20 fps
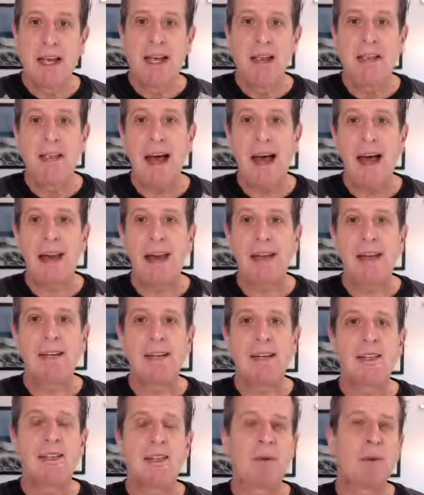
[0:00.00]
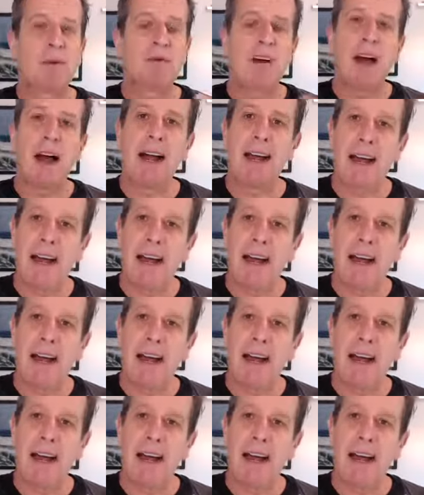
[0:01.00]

That is to provide